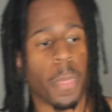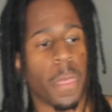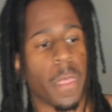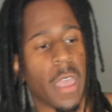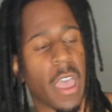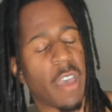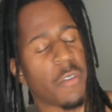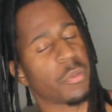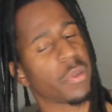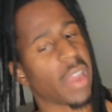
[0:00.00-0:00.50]

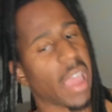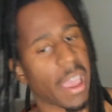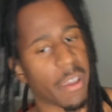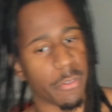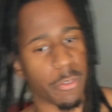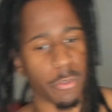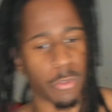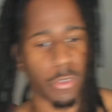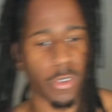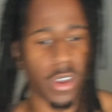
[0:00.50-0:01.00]
I've been having
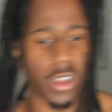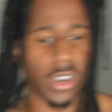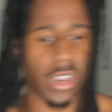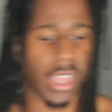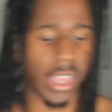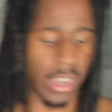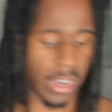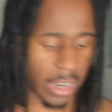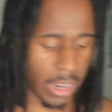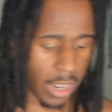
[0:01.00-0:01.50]
fun
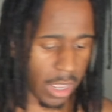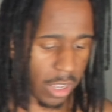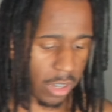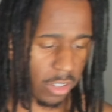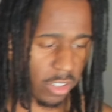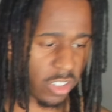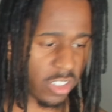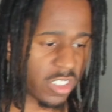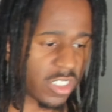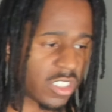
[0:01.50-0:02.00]
and
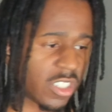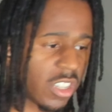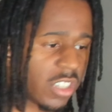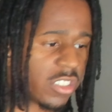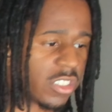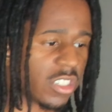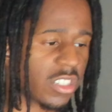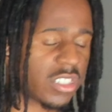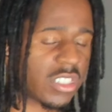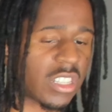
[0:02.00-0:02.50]
just
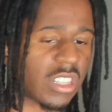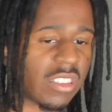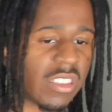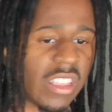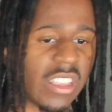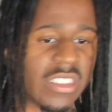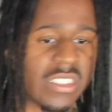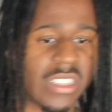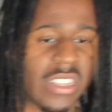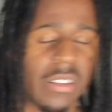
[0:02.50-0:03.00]
the
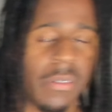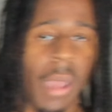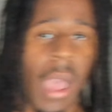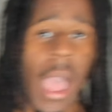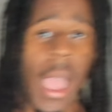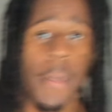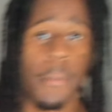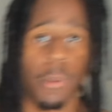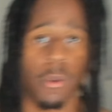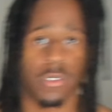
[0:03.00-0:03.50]
things that I
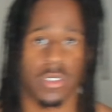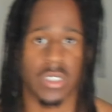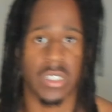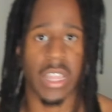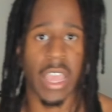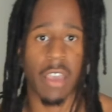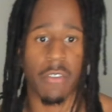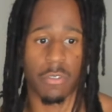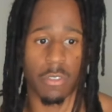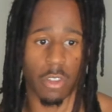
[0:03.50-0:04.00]
personally
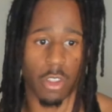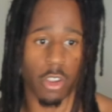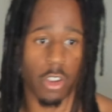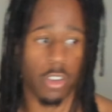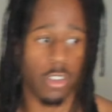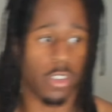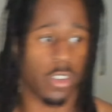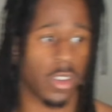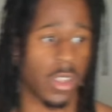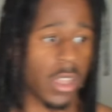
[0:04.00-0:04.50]
have
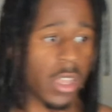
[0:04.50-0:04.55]
learned.